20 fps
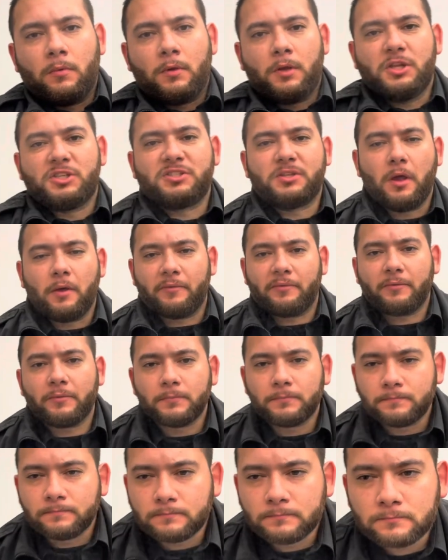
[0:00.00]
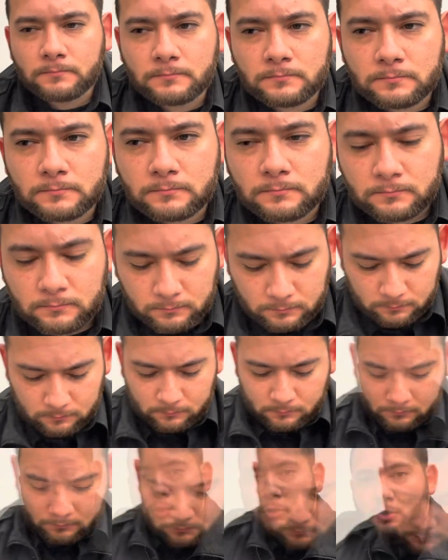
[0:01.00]
good stuff.
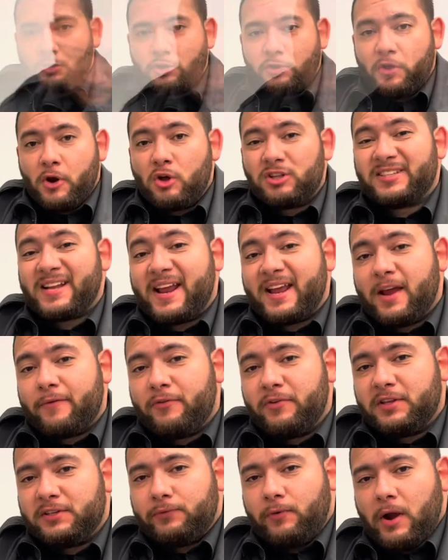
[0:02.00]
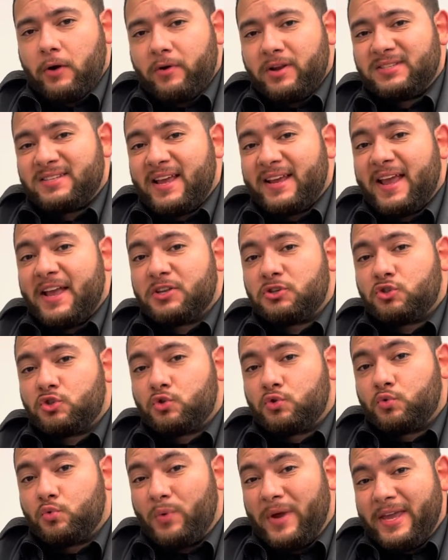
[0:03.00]
So the notes that I get for this fragrance, I get
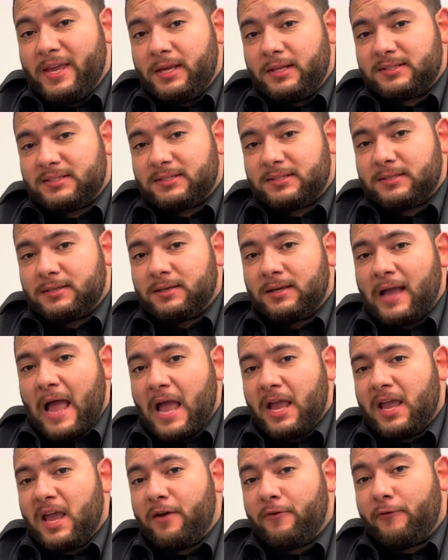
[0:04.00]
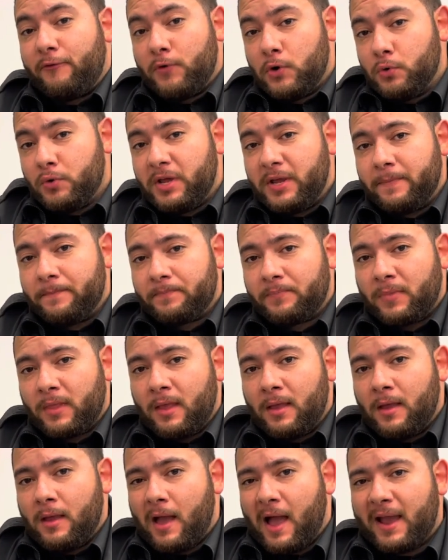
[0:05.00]
sweet, I get fruity,
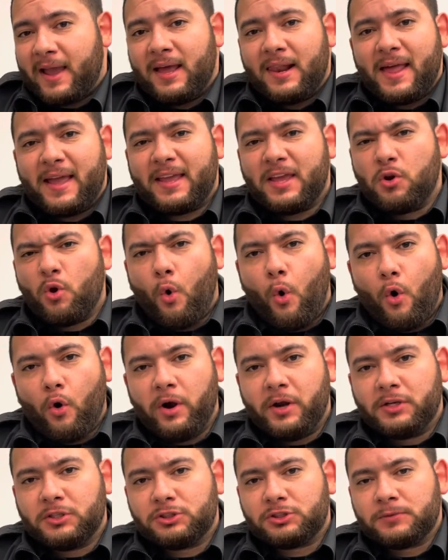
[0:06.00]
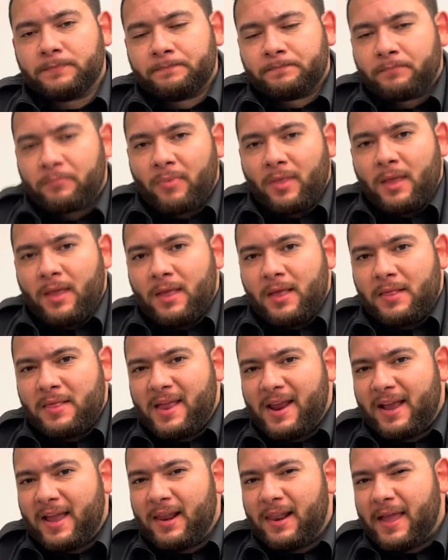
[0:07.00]
I get like an orange, and
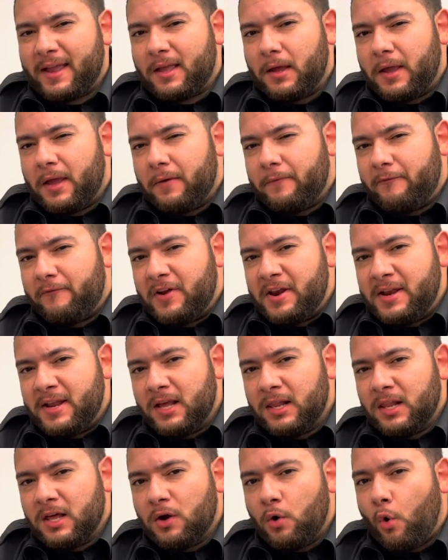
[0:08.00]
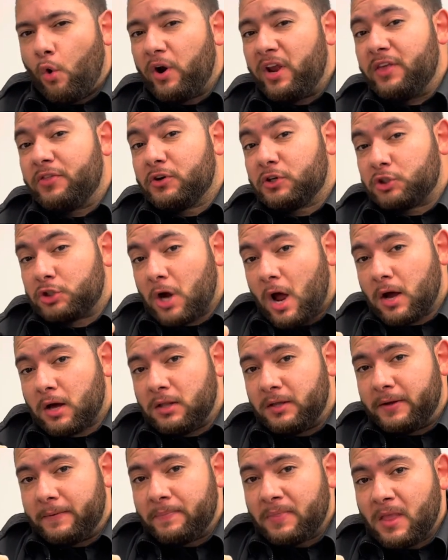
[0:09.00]
then I get like a vanilla or either
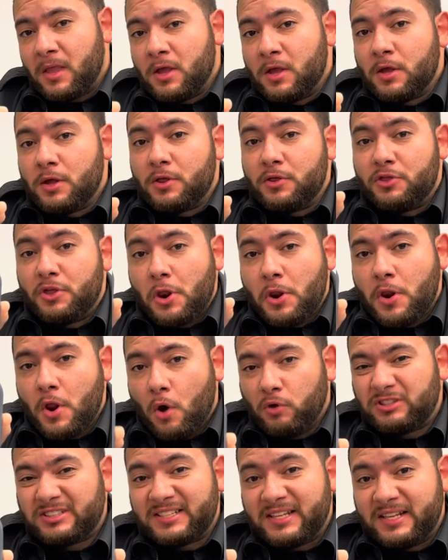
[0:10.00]
chocolate. The notes